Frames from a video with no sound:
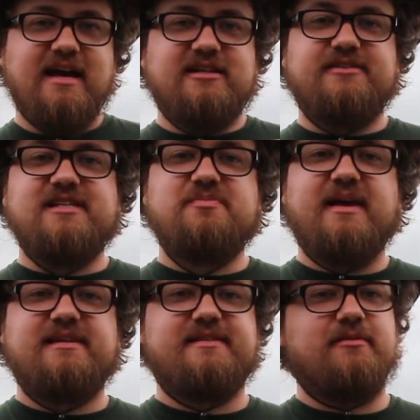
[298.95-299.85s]
And so this
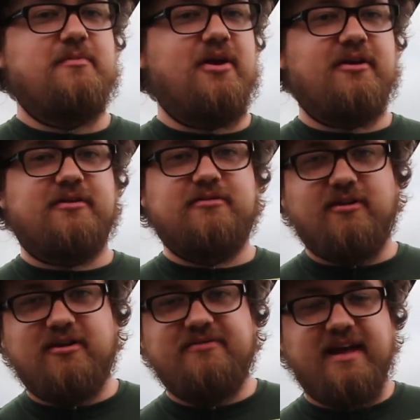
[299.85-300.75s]
makes monarch
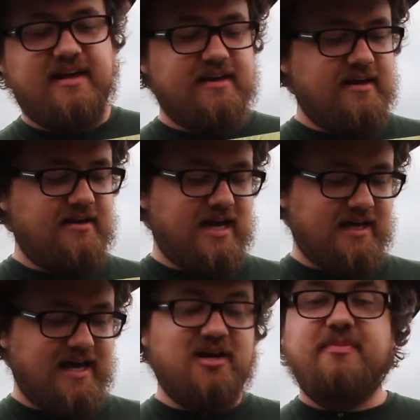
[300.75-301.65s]
larvae,
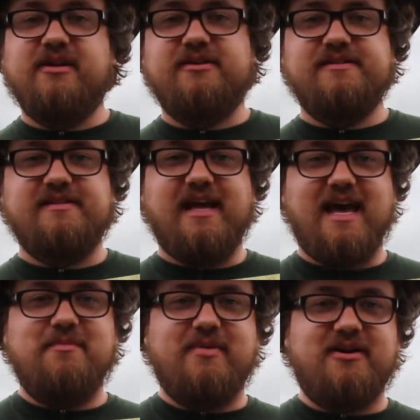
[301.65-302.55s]
caterpillars,
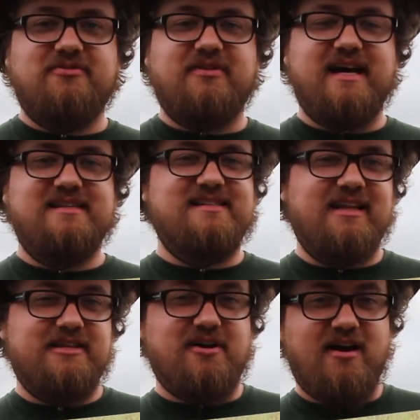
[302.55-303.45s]
and butterflies
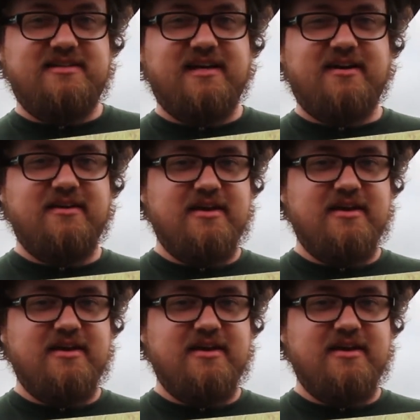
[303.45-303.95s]
slightly toxic,